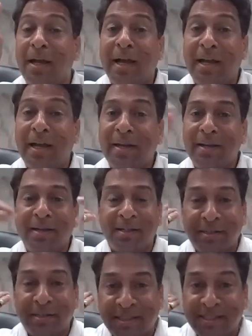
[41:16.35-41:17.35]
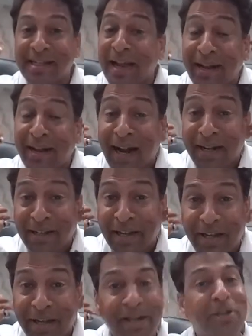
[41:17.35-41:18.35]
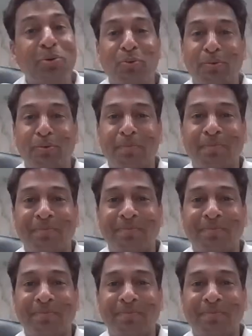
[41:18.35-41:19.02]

And since I can't hear you,